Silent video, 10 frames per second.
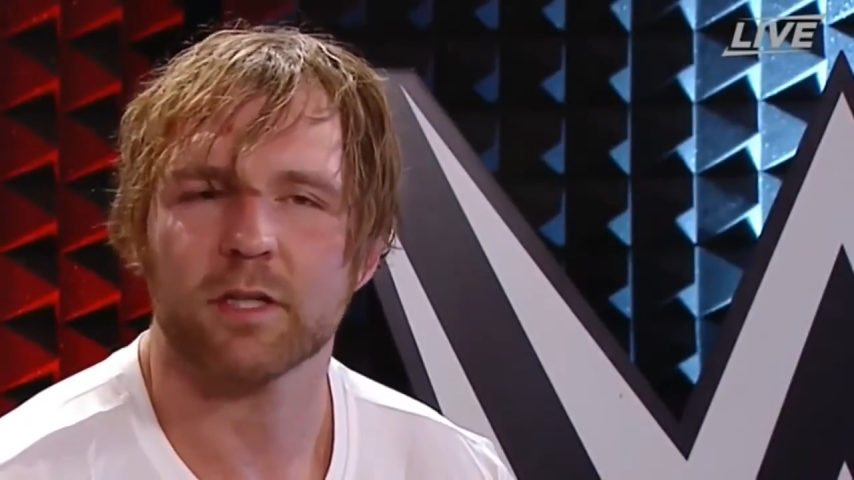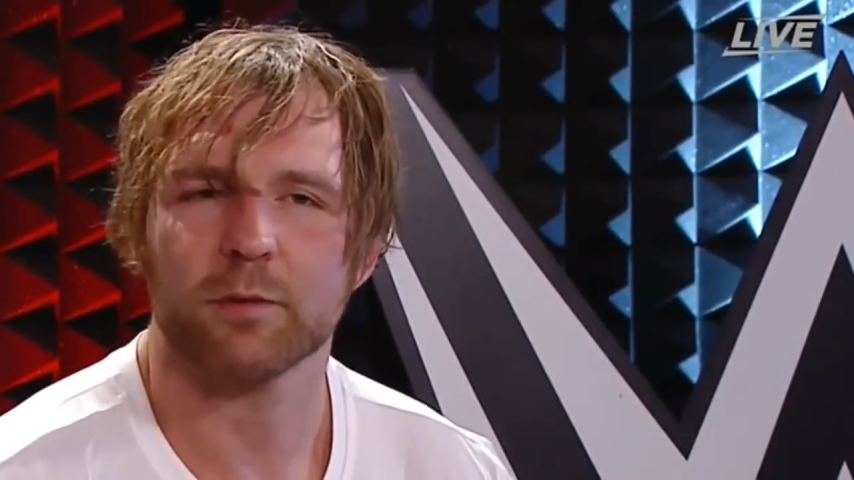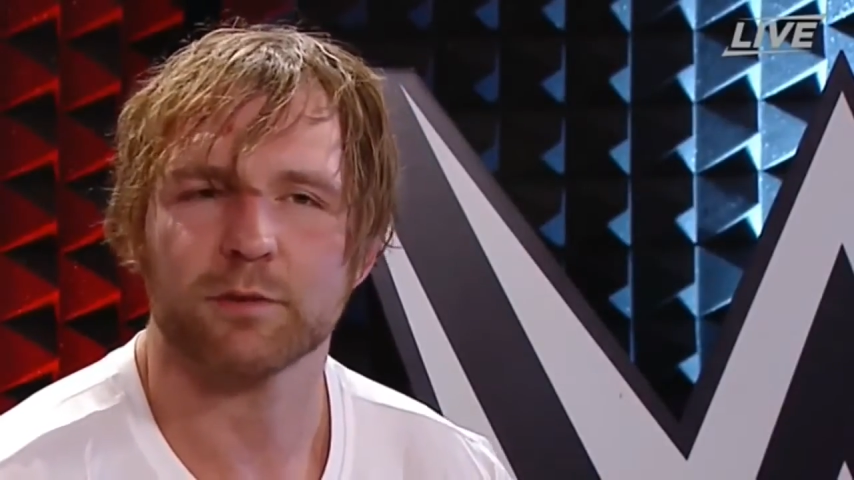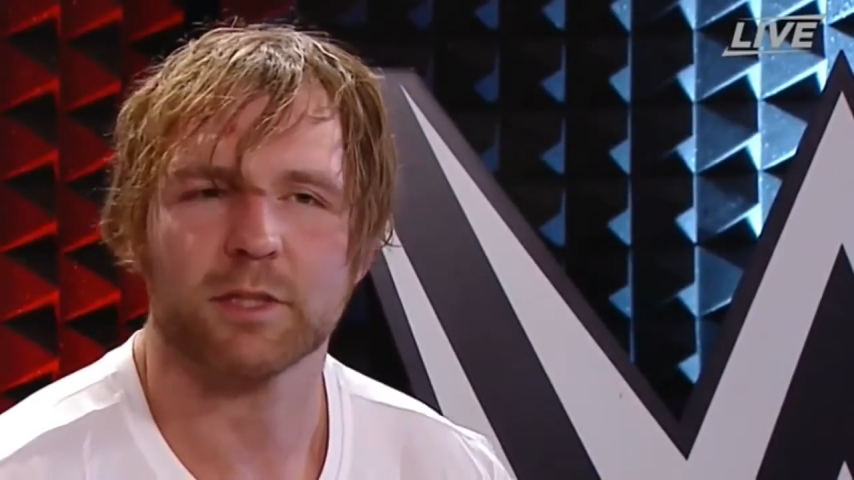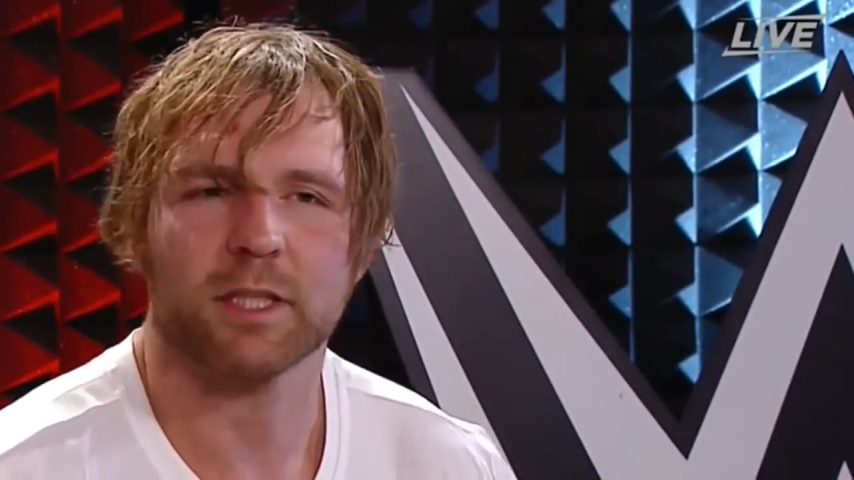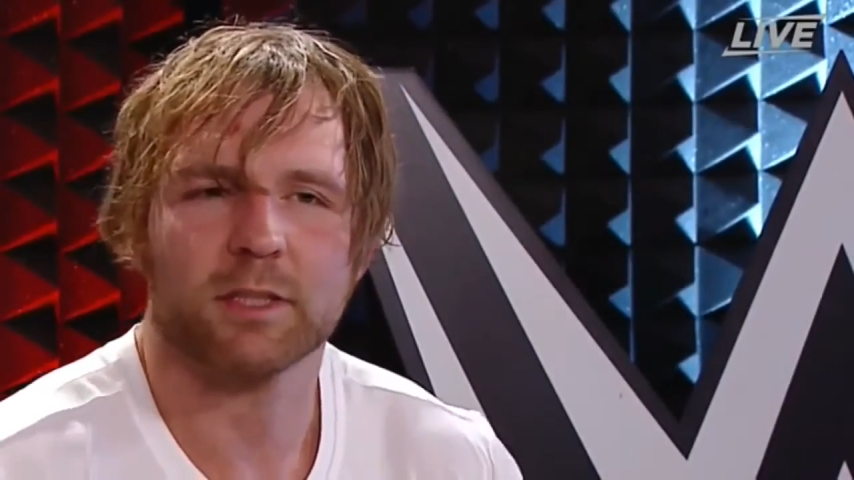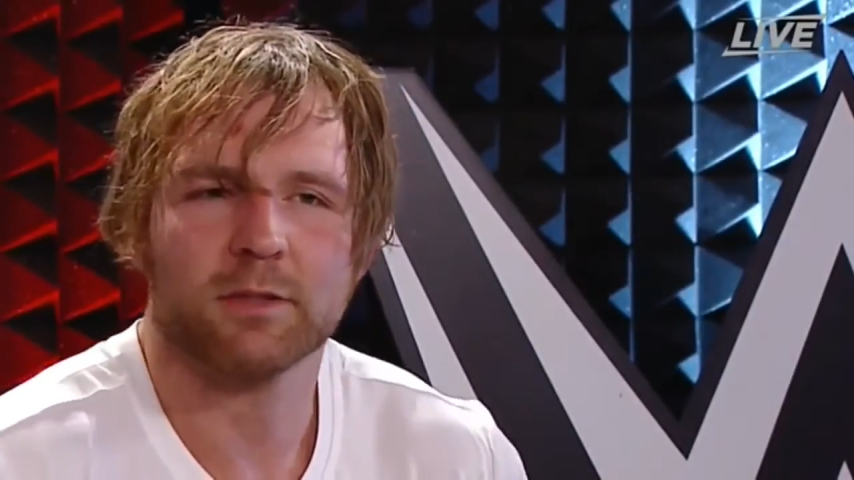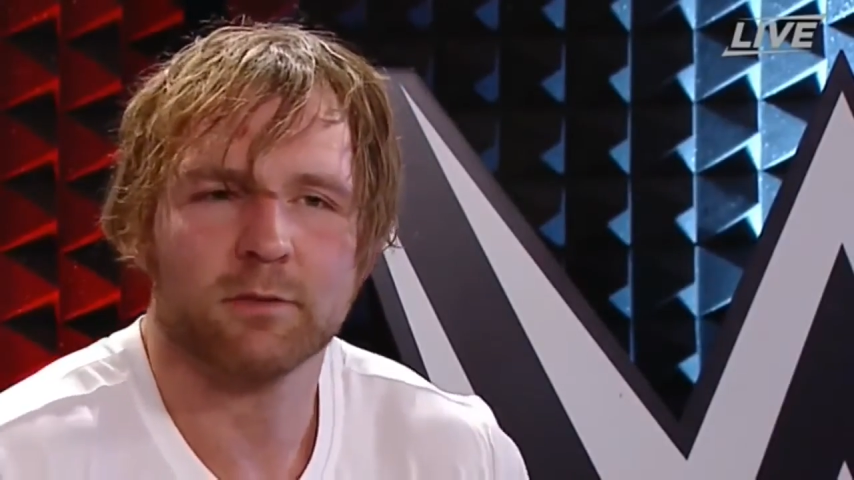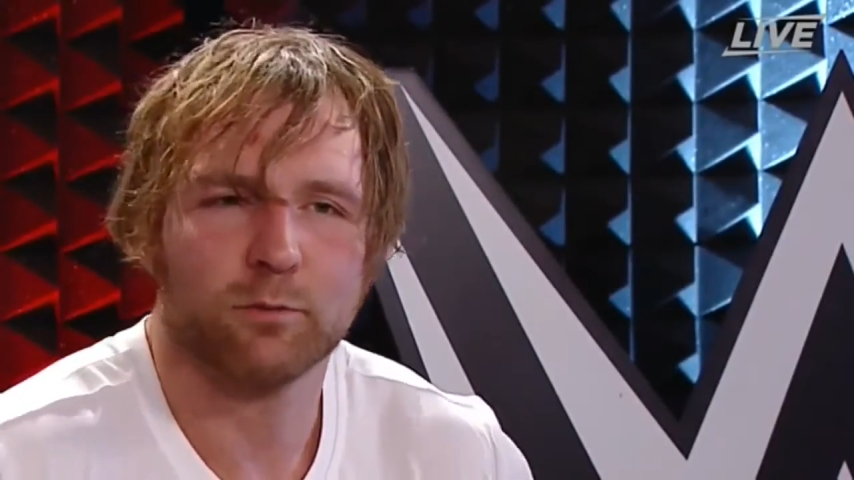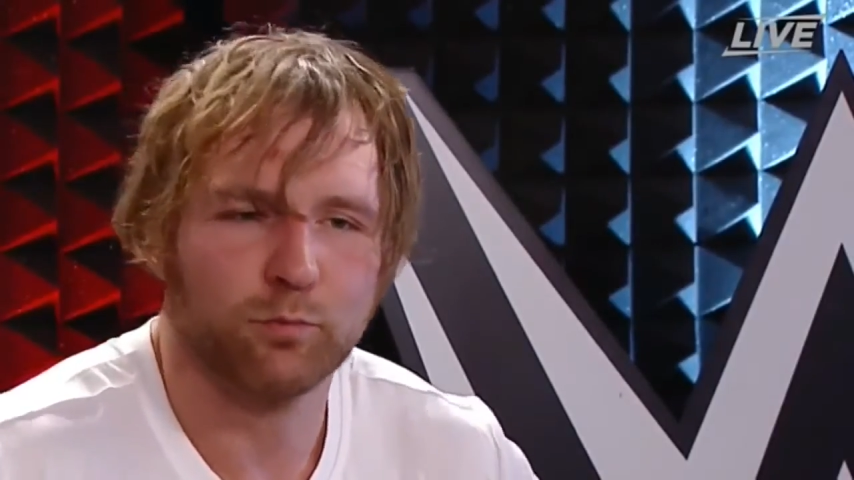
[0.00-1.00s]
Like, it was
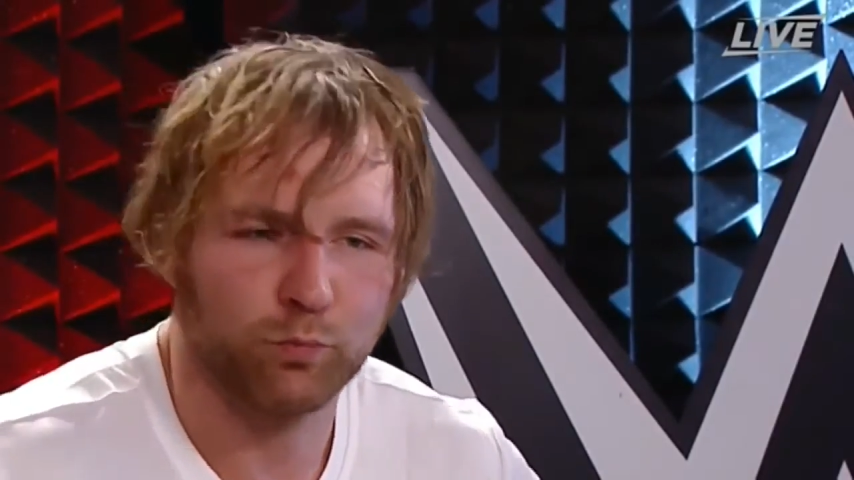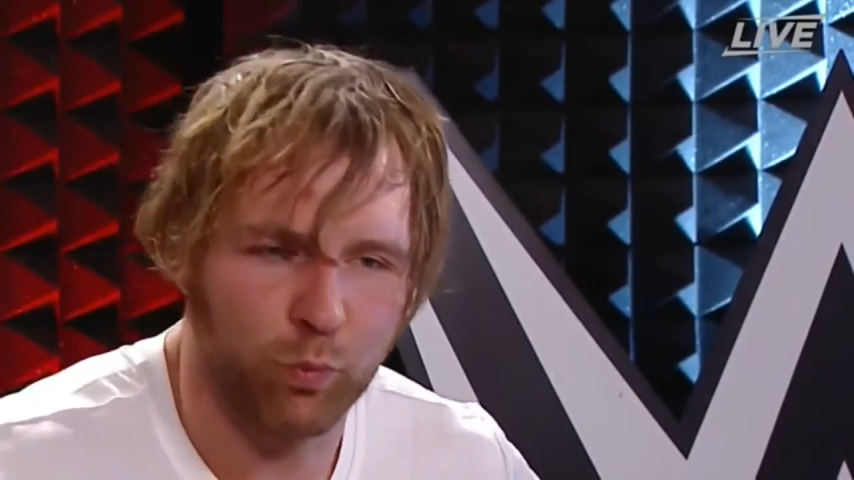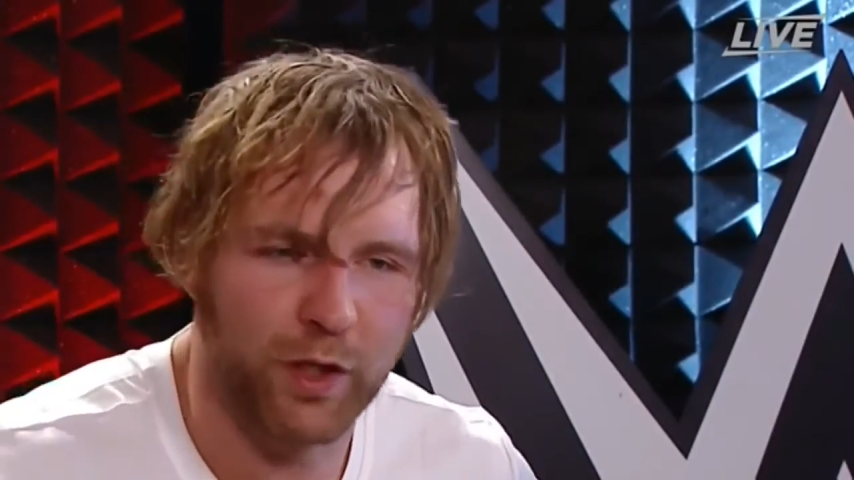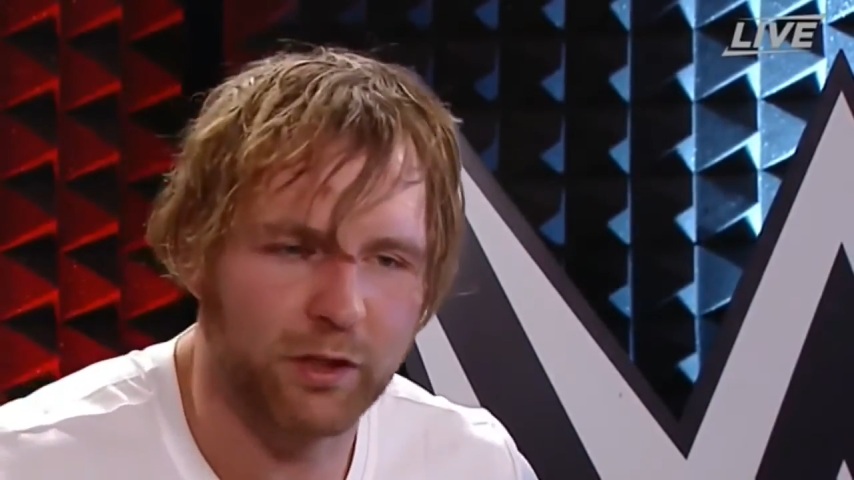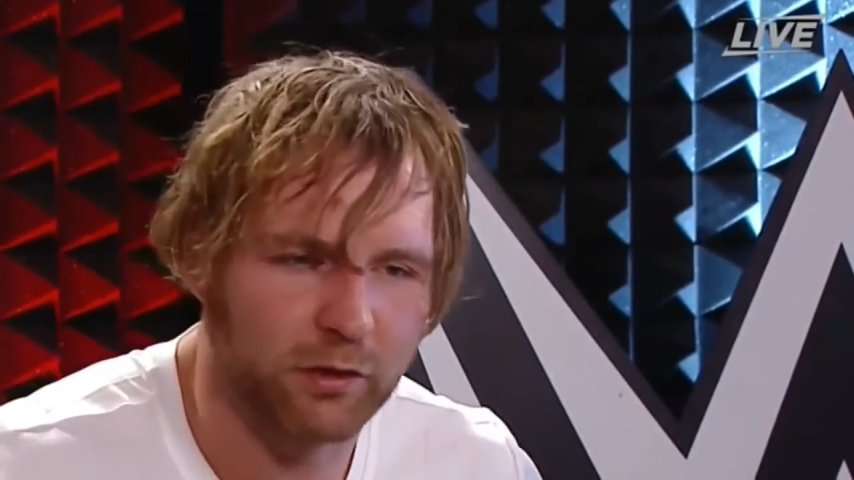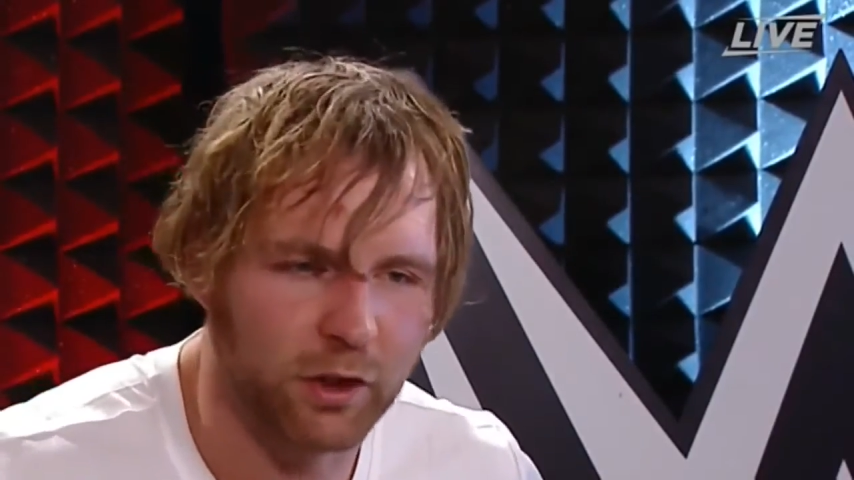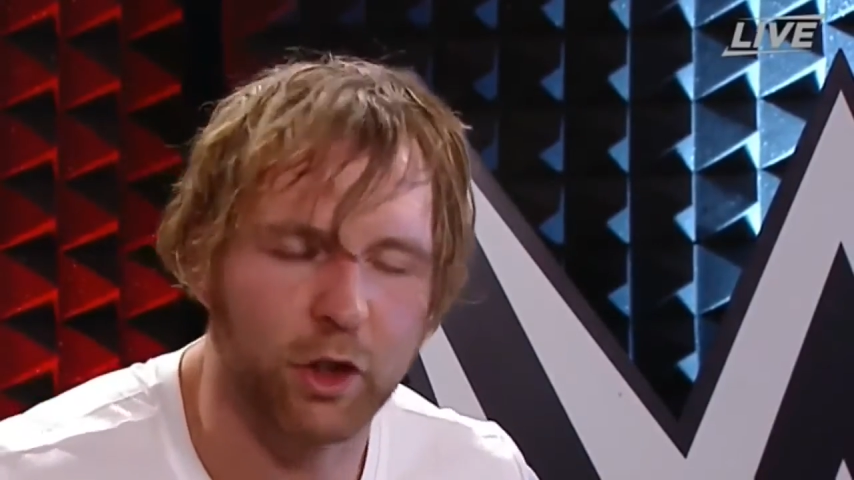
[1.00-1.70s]
like, we'd